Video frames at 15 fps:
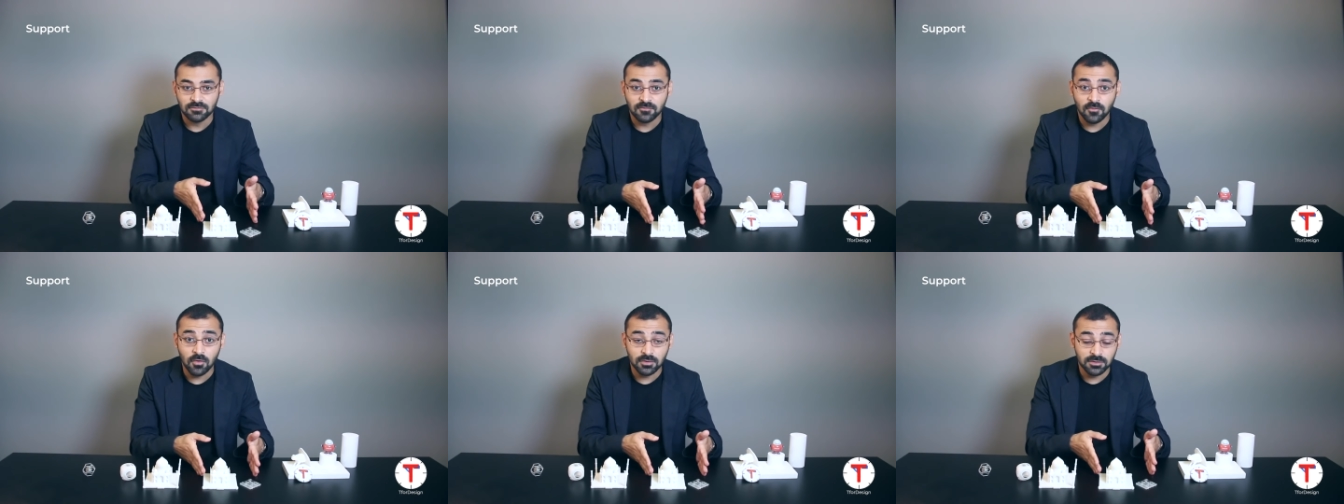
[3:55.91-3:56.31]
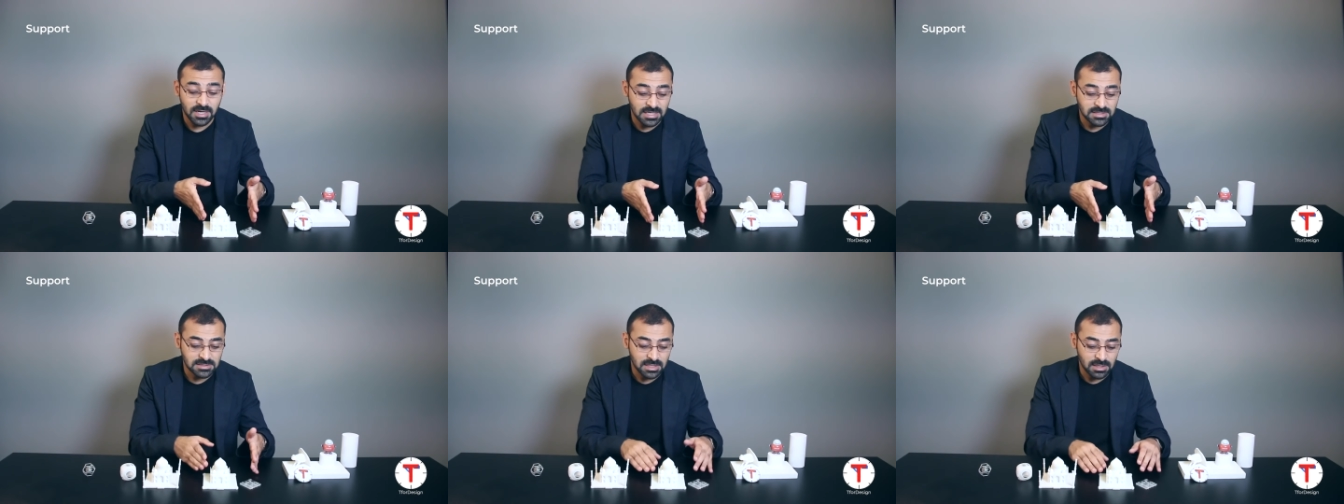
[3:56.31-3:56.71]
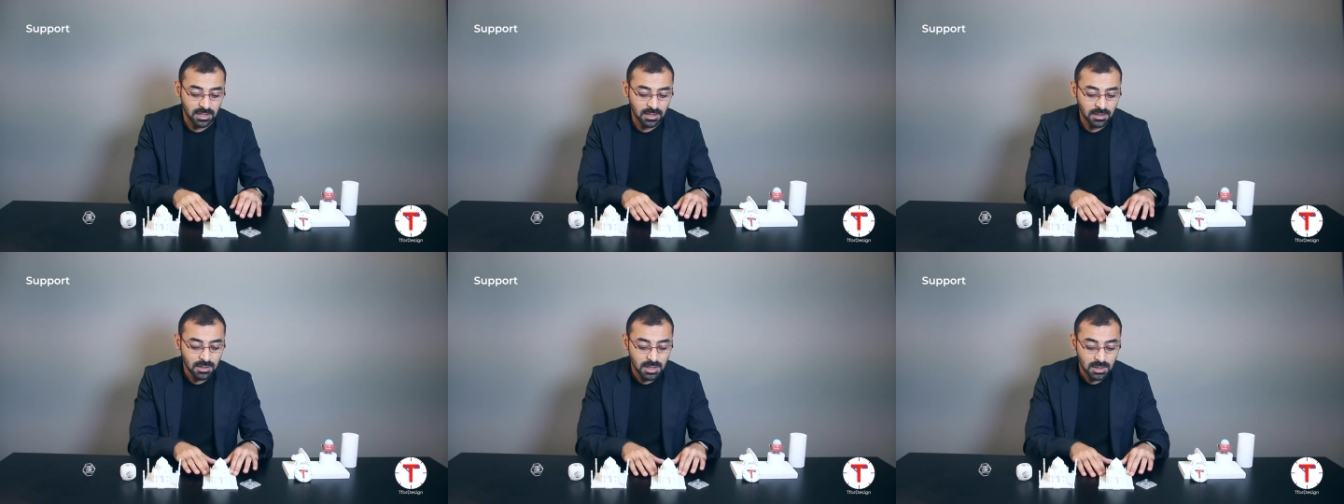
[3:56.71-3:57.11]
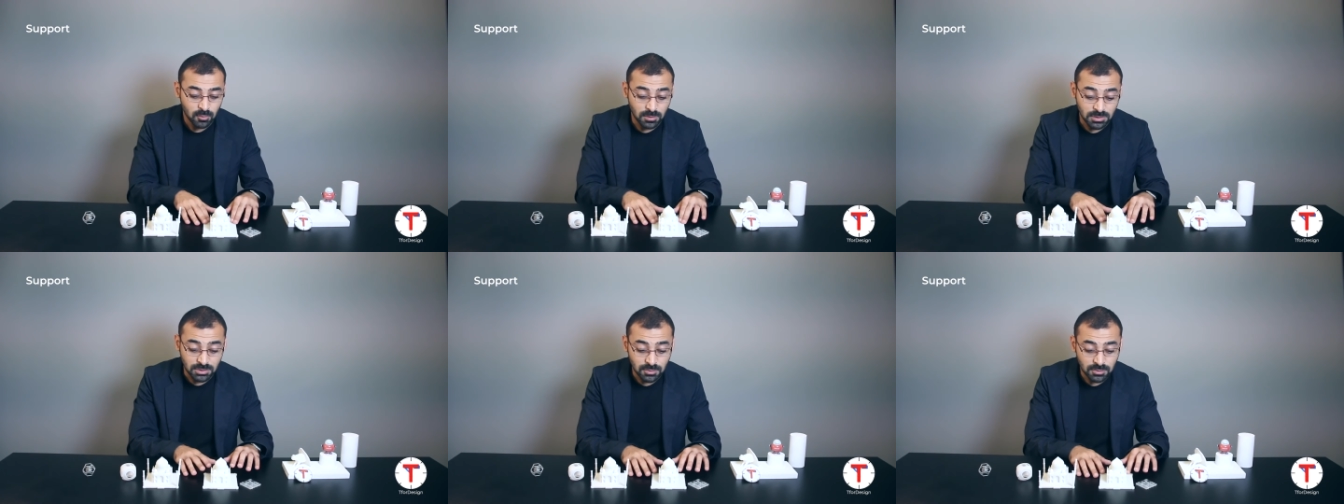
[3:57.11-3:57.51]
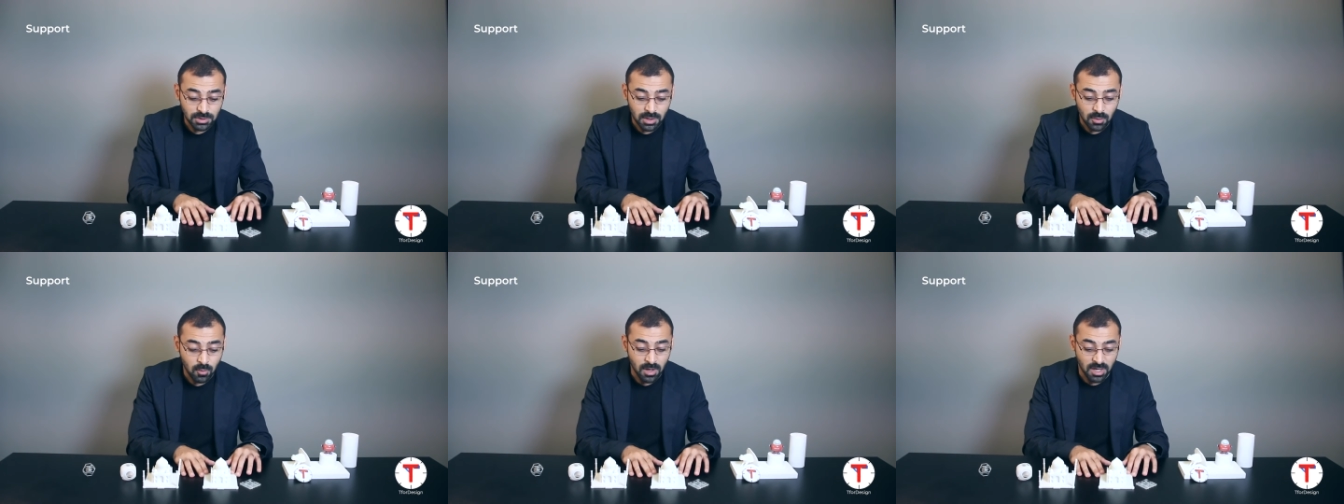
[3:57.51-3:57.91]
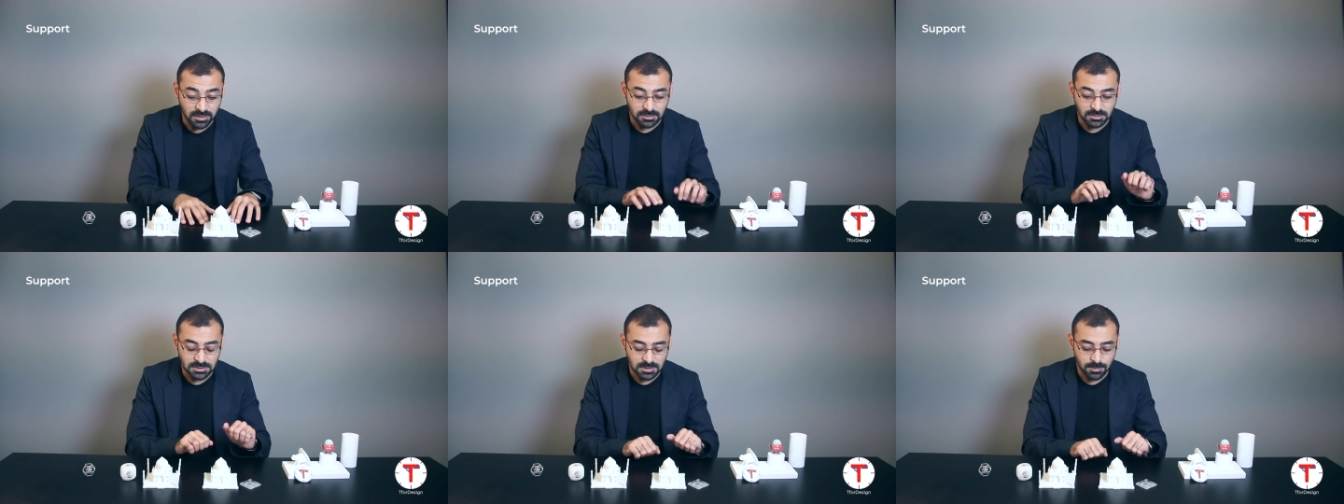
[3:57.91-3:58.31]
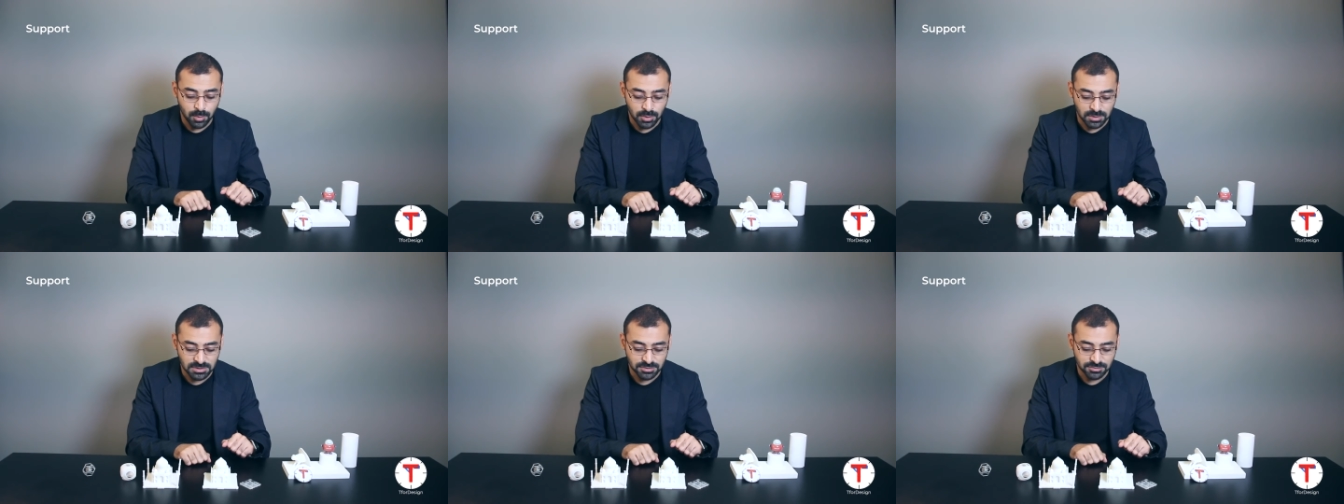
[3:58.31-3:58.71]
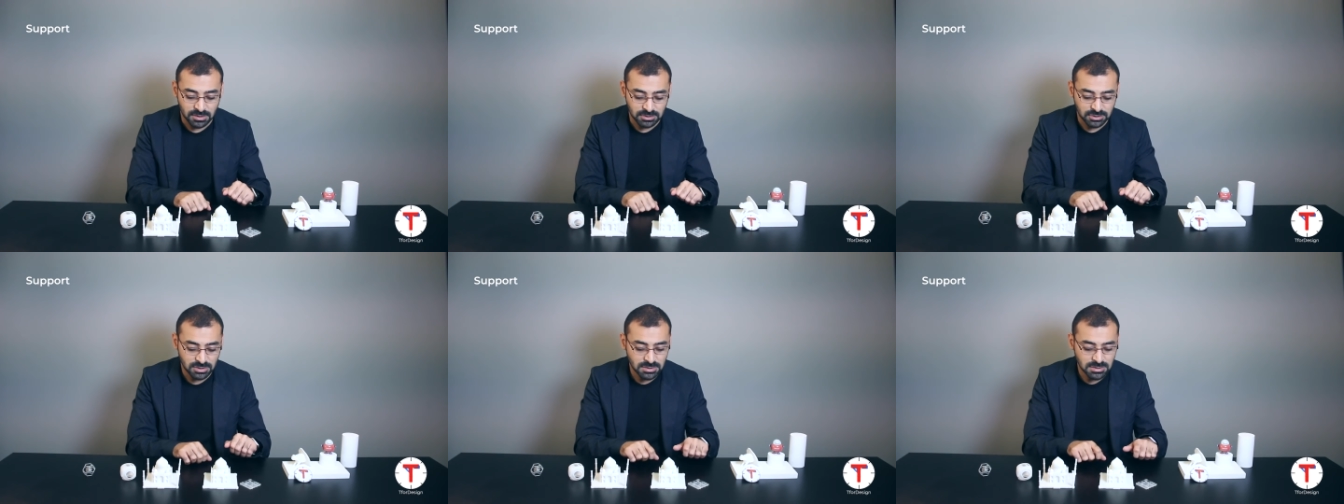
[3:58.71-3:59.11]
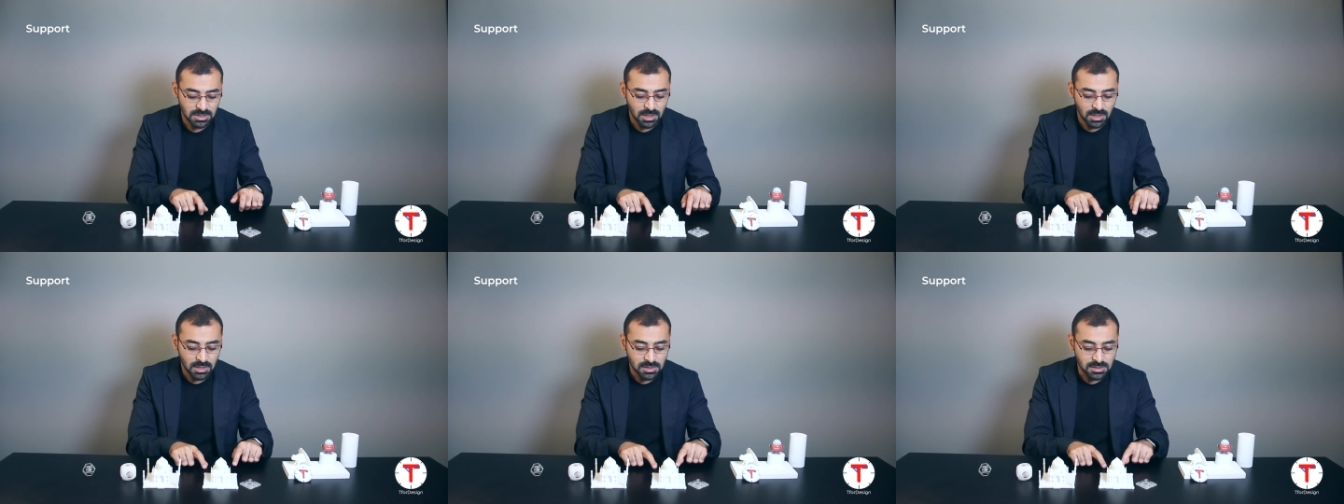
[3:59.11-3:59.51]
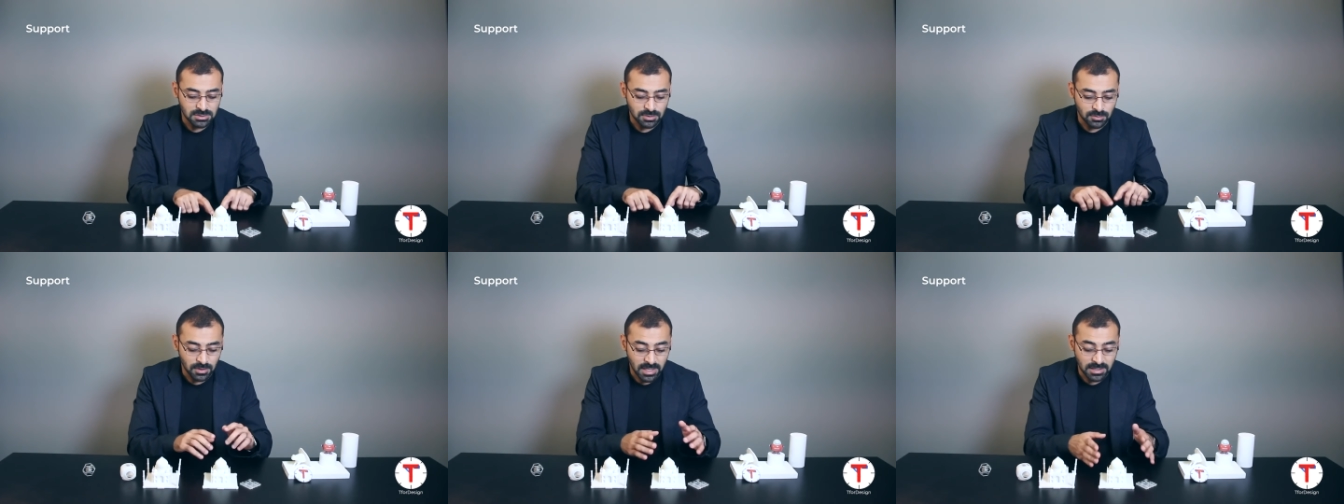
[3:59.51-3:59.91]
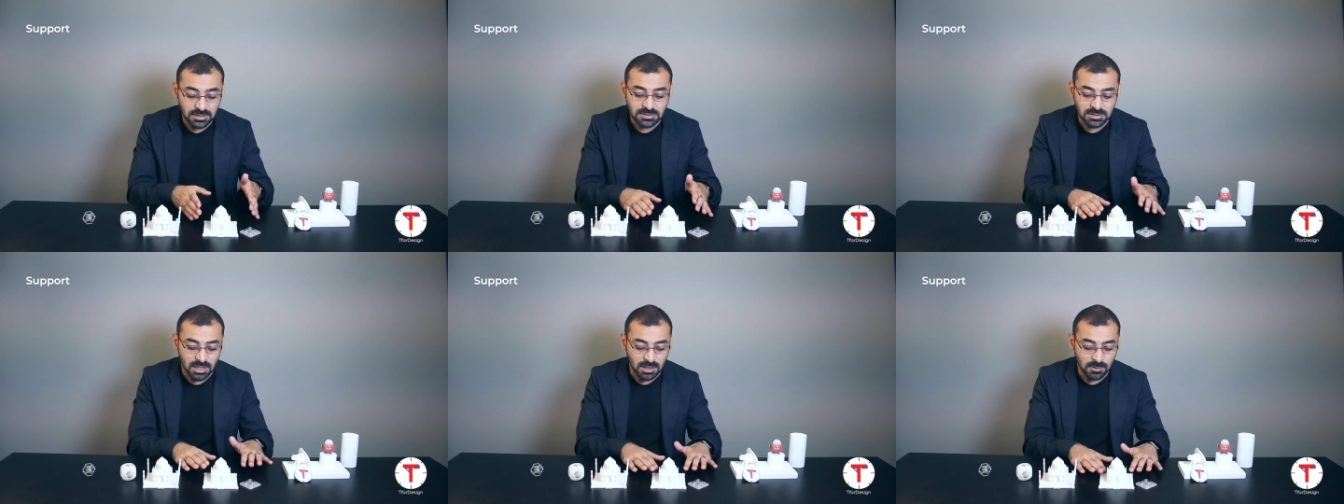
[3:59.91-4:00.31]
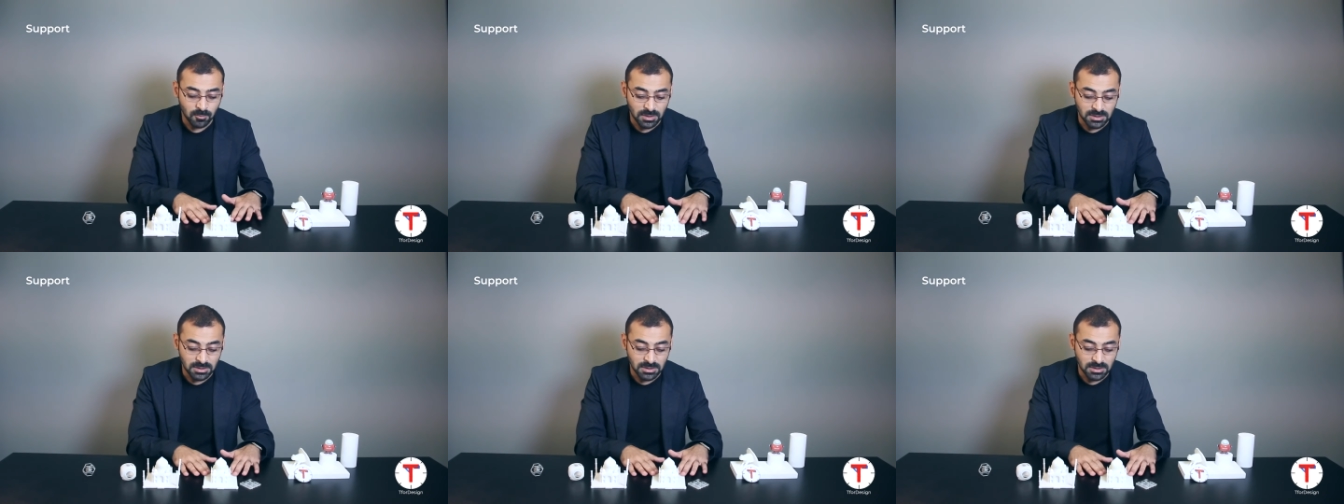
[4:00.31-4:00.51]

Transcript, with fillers: For S L A, we do require support structures. And so anytime